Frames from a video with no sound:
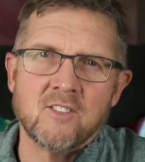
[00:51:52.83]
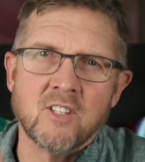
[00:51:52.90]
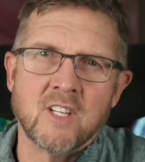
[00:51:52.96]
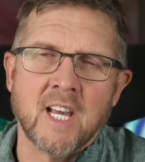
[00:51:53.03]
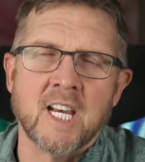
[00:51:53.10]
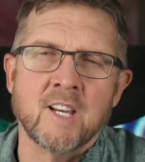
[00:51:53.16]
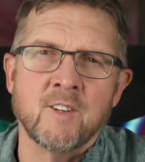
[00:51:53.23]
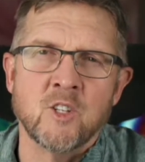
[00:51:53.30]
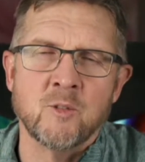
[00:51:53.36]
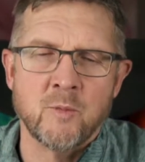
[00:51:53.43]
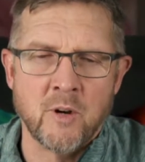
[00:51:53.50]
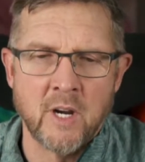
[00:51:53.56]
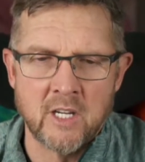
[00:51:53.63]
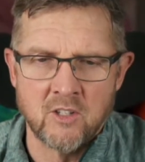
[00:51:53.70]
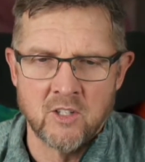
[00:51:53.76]
the kind of
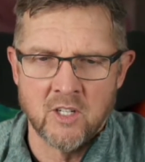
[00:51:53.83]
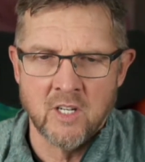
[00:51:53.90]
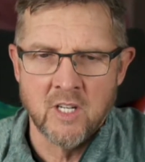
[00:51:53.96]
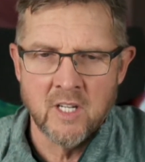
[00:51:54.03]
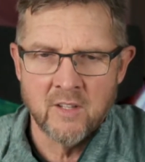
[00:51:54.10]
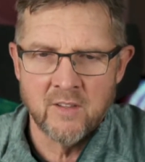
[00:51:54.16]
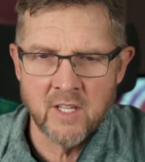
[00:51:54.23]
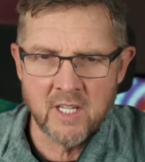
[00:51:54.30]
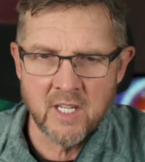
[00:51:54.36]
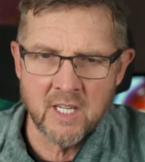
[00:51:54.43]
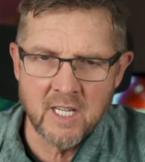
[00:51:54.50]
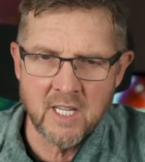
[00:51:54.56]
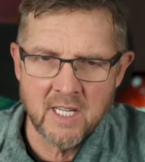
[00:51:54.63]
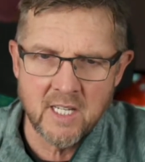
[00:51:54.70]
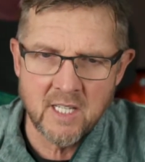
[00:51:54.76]
inspiration that you
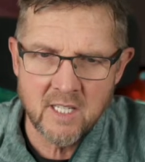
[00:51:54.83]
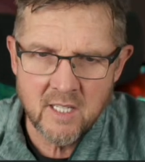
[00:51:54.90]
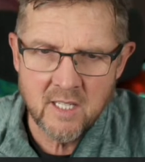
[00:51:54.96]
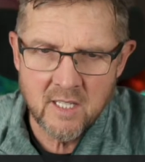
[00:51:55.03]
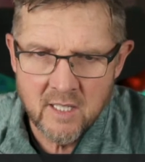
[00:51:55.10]
need.